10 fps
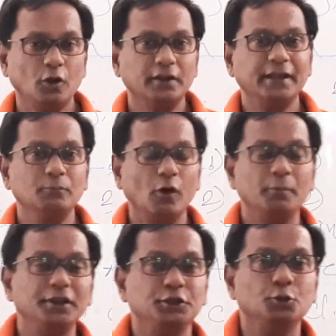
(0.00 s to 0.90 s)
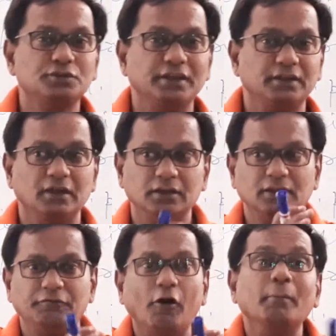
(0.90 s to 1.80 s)
get normally used in
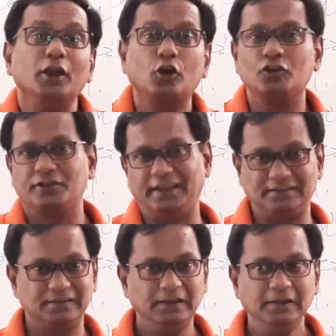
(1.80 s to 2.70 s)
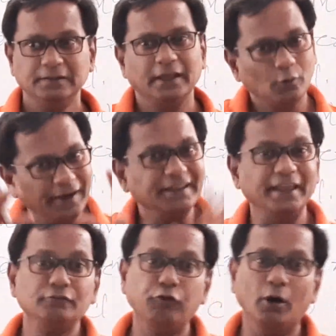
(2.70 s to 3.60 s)
the formal context. They are quite
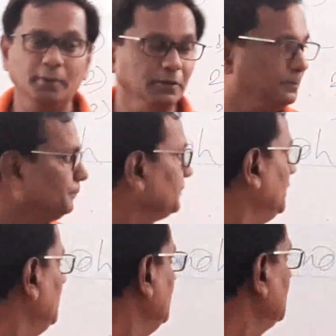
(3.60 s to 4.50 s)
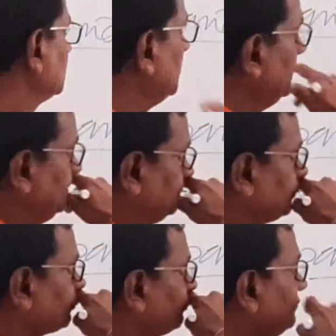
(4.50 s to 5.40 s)
informal.
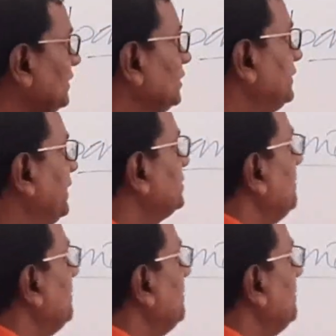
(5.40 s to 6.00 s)
So these